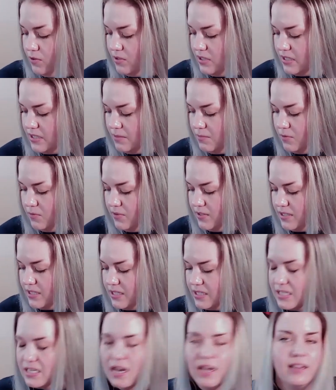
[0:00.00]
Disney movies
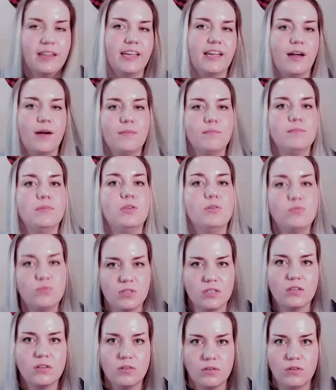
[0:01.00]
that's not like a
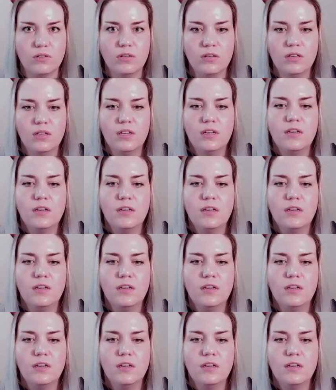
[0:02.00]
musical,